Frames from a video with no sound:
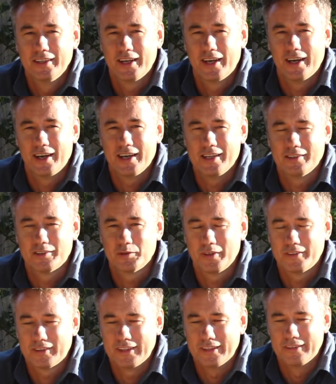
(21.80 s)
uh, in
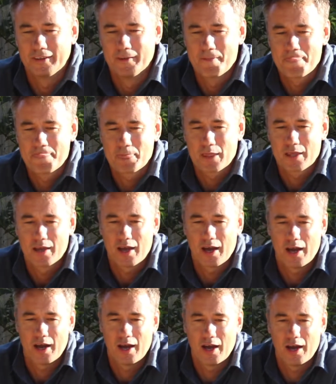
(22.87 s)
Switzerland.
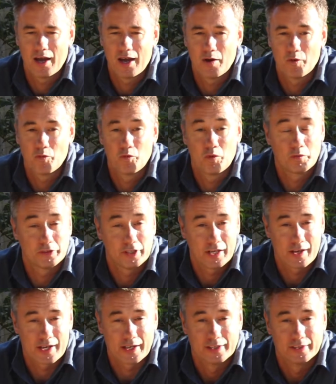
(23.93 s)
Uh, what was it
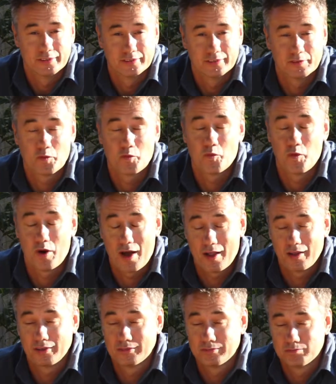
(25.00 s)
like?
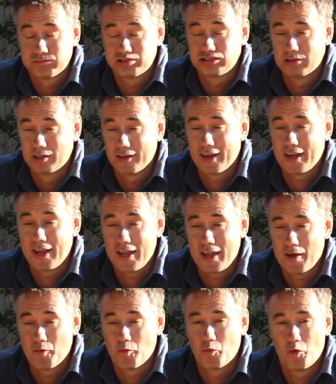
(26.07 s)
Well,
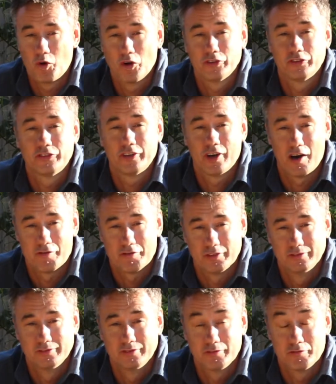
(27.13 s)
it was tough,
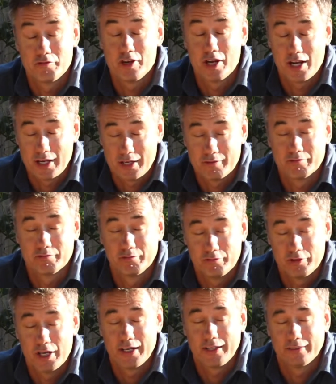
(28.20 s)
really,
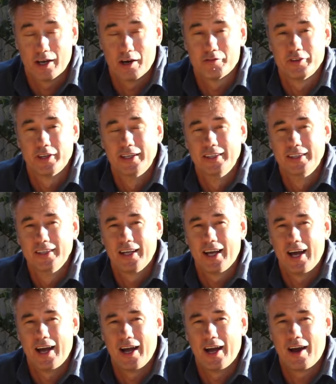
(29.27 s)
really tough
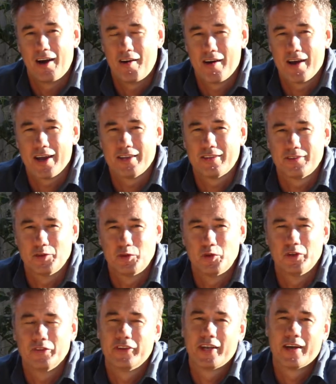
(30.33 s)
uh, I
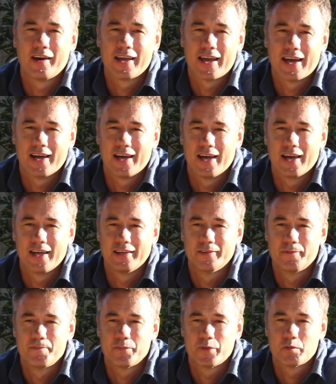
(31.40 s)
thought that I had
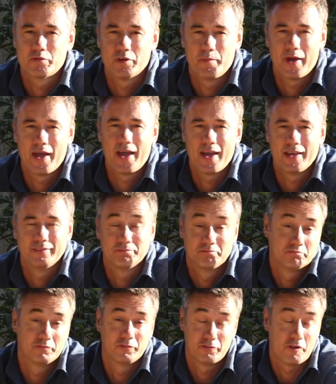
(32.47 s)
prepared
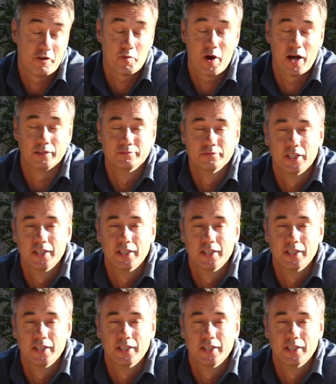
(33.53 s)
very well.